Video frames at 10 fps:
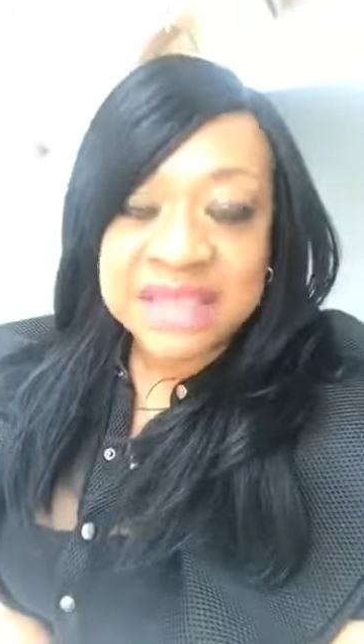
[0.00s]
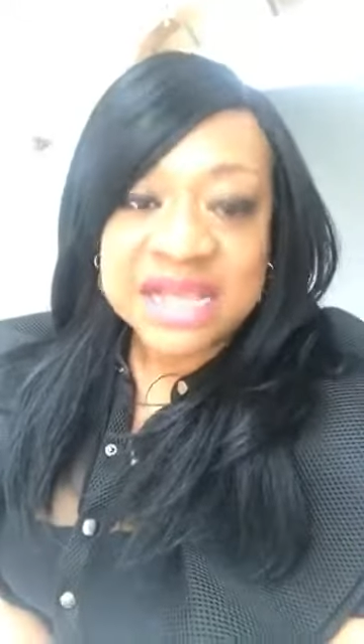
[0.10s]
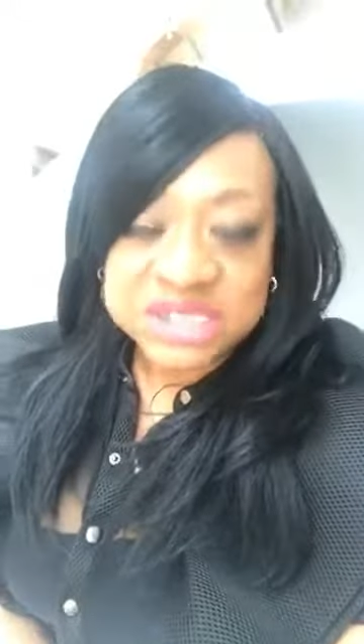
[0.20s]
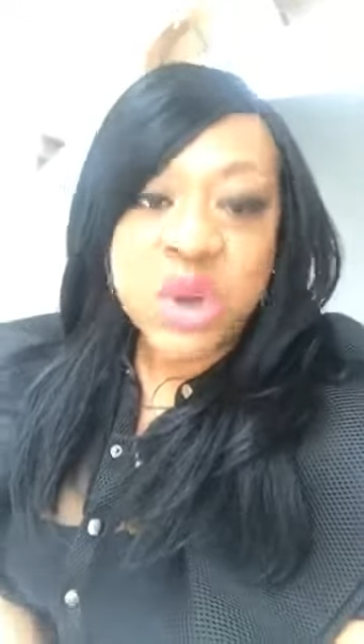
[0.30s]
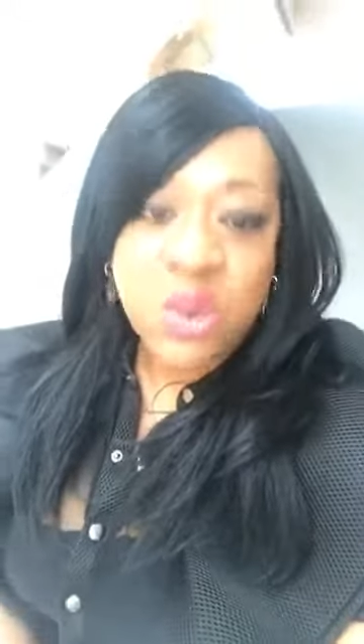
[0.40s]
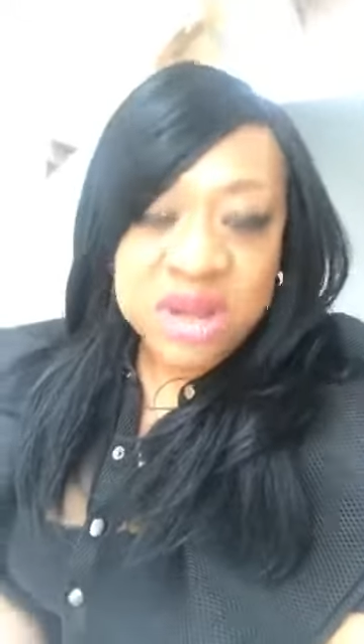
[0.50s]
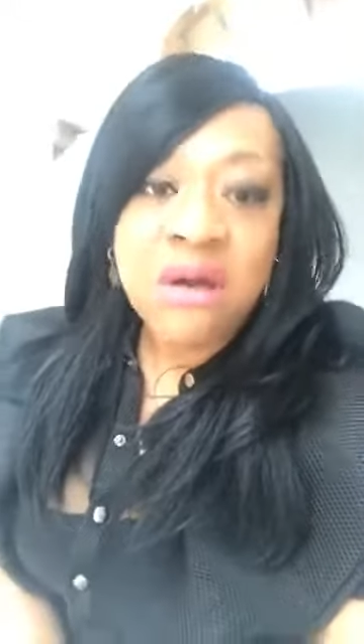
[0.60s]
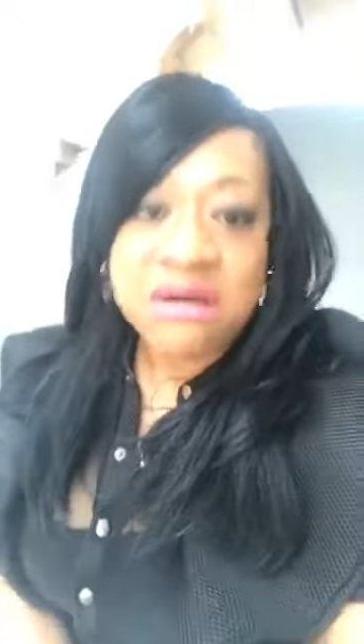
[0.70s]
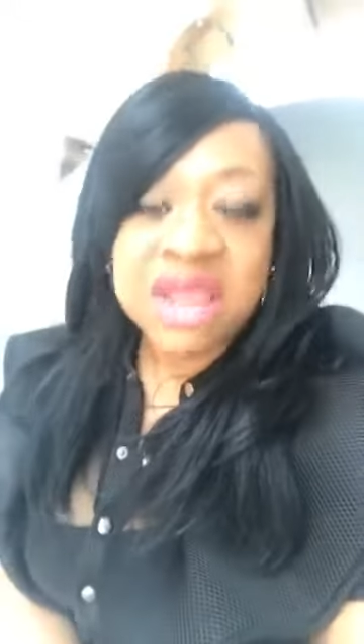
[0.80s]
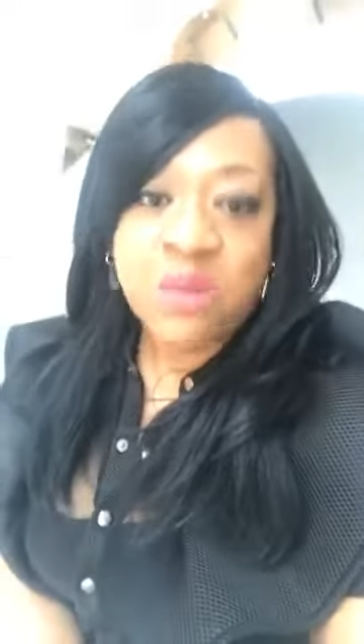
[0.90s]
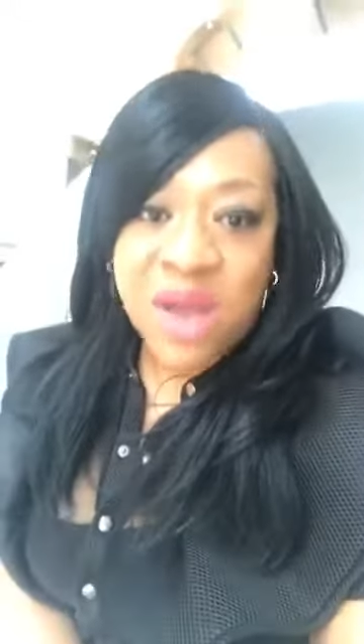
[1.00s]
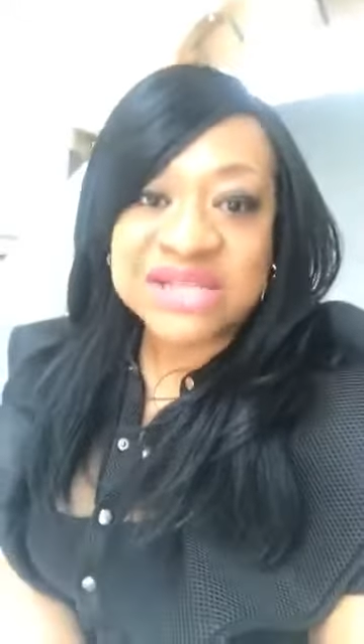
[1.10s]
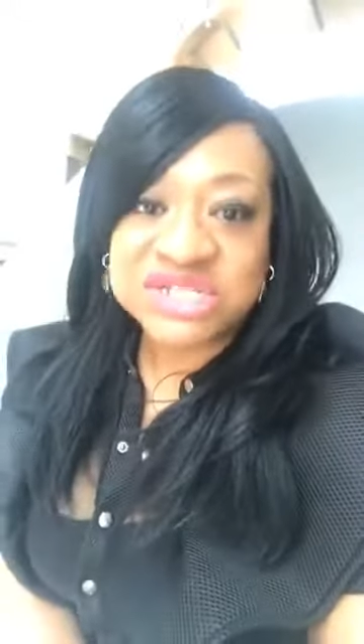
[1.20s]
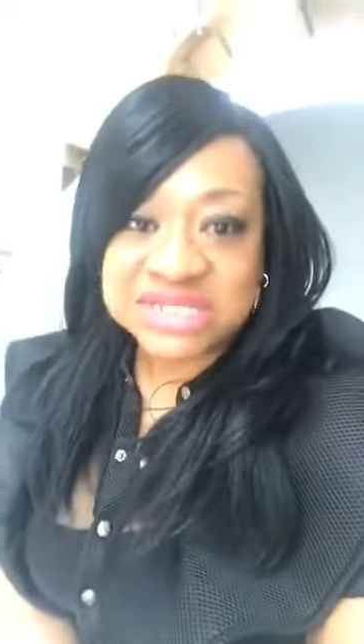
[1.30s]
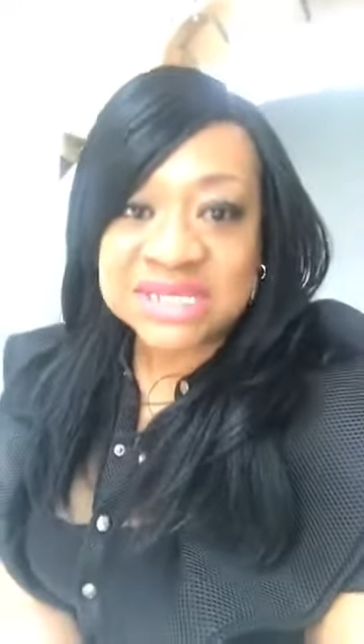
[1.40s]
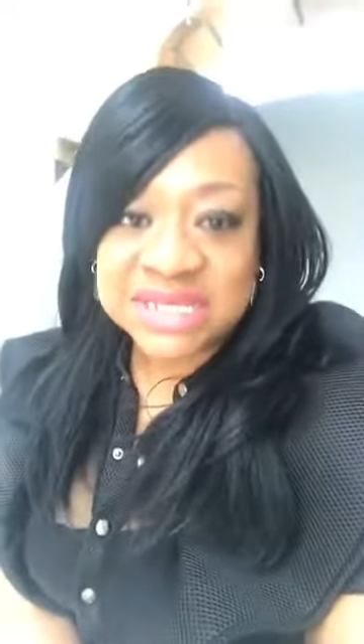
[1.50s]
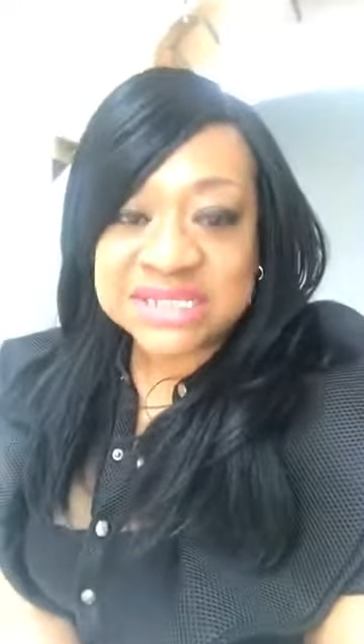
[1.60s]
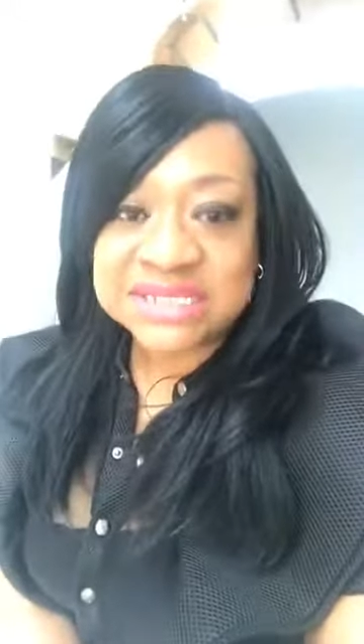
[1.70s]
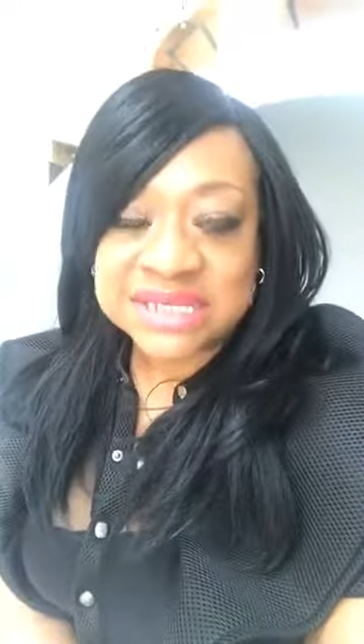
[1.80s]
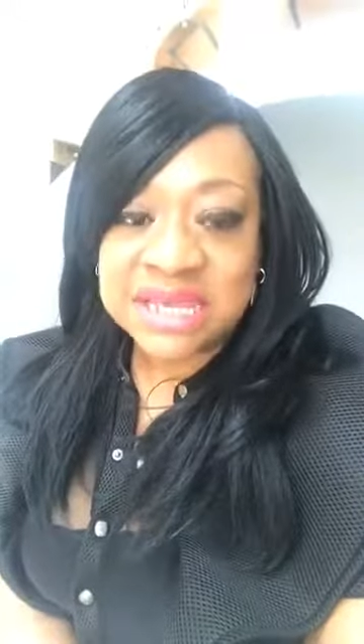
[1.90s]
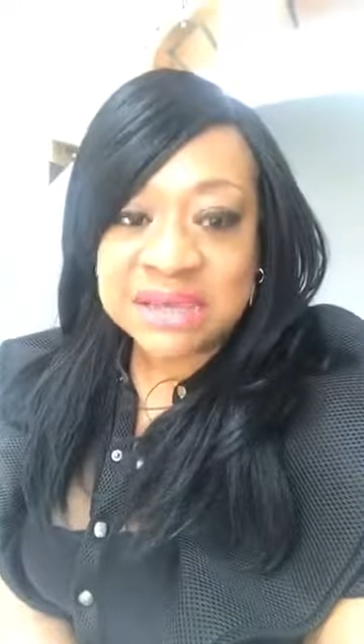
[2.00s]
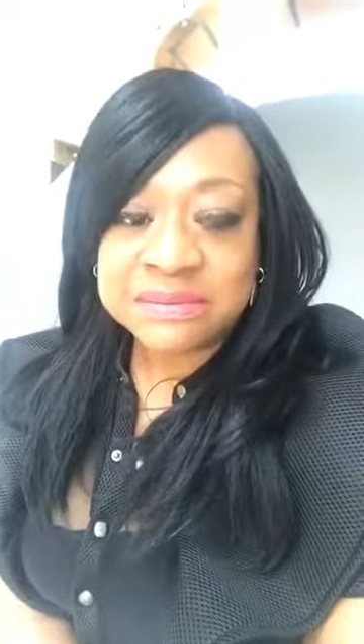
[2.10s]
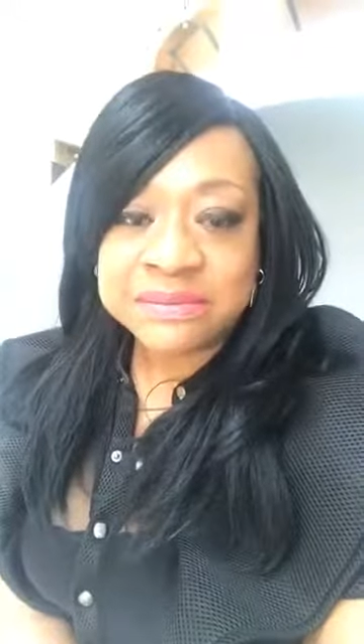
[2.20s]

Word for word: that's going on in Washington, D.C.